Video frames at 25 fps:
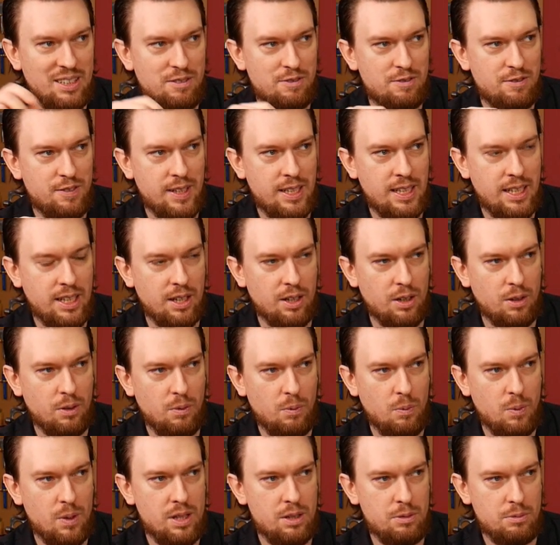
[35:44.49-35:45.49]
a video
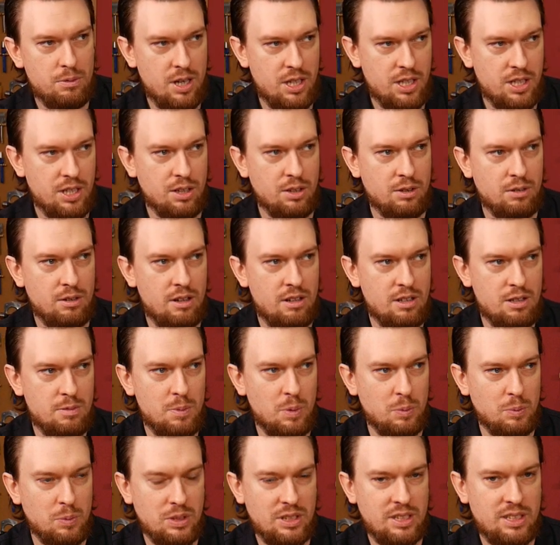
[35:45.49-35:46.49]
where the Russian
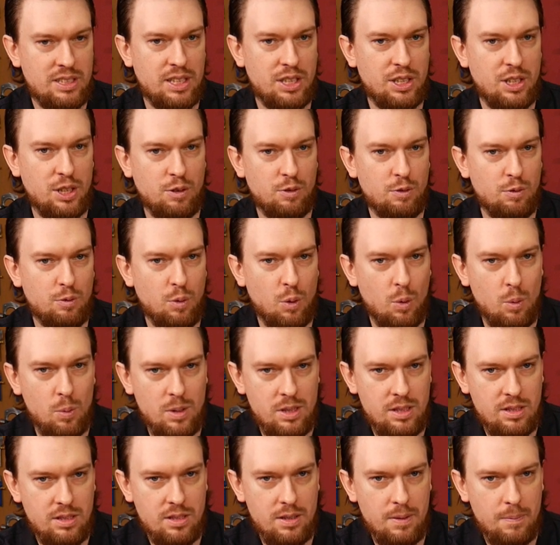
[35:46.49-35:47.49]
craftsman was stitching
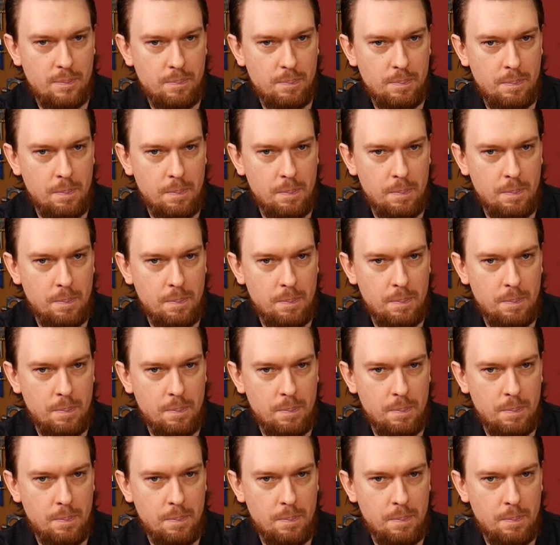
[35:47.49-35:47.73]
forwards.